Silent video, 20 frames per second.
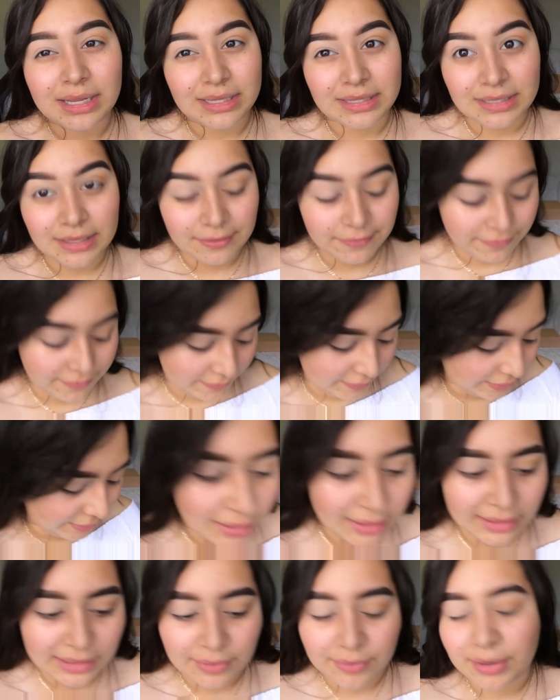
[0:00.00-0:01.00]
different,
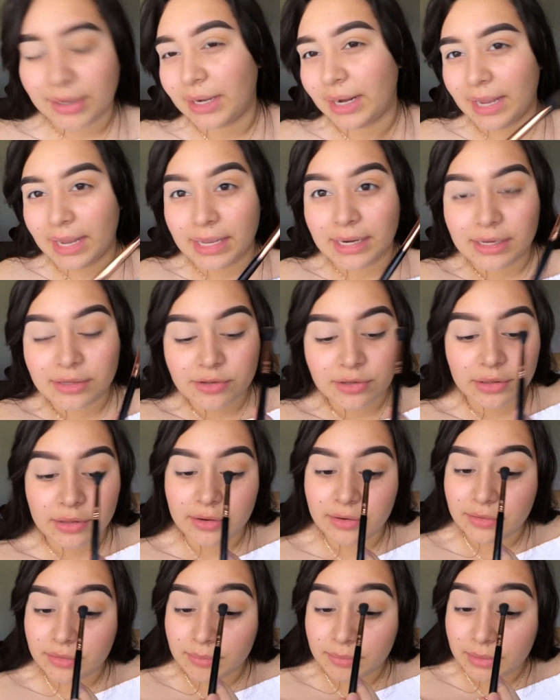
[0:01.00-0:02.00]
like they were gonna hate each other
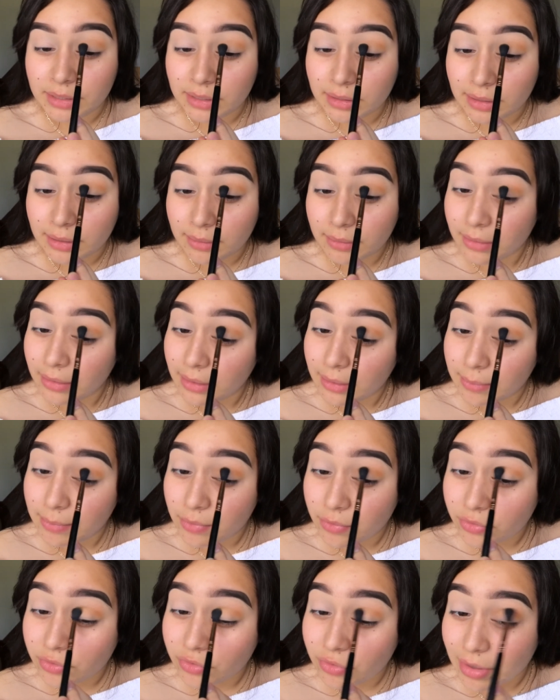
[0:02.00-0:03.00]
or something, like
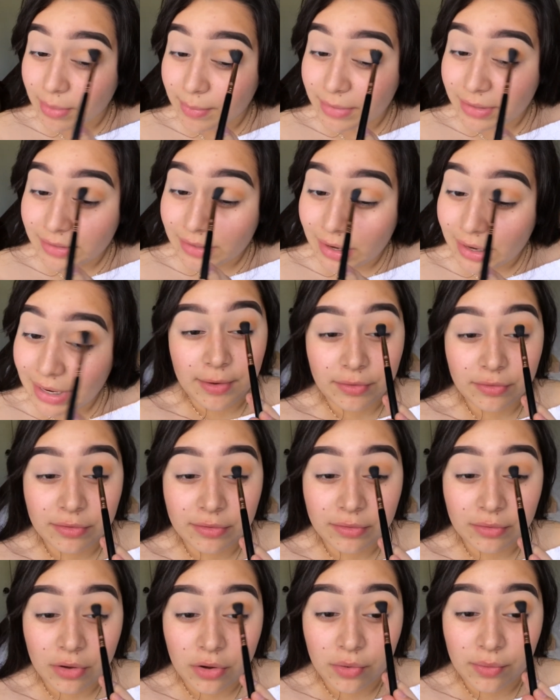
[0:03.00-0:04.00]
most dramas are. I was
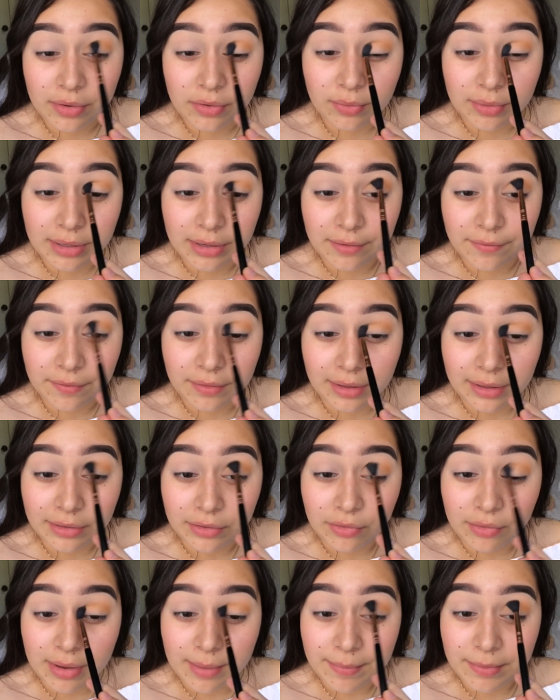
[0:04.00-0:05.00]
just always waiting for like
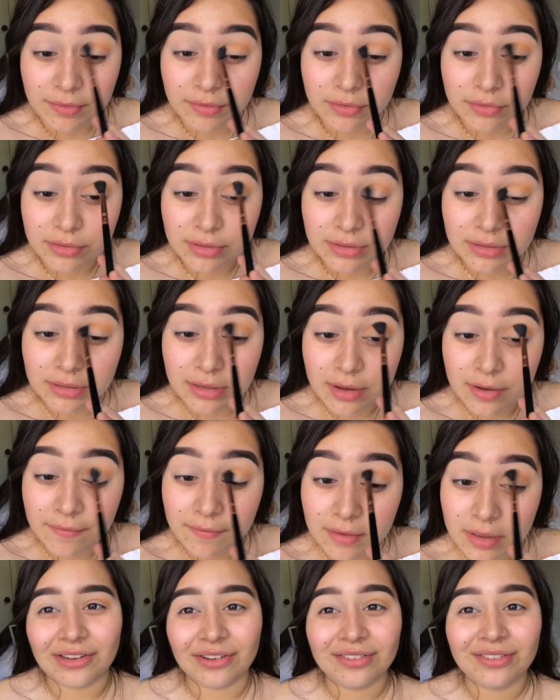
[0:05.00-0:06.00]
new episodes and stuff.
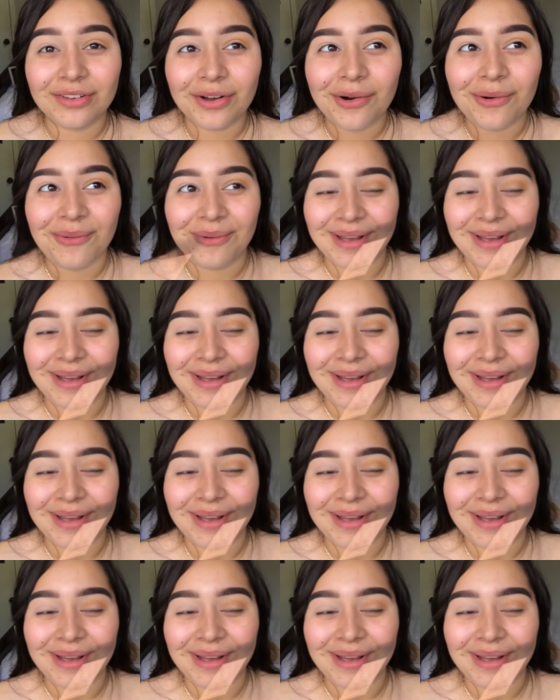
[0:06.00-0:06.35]
There's no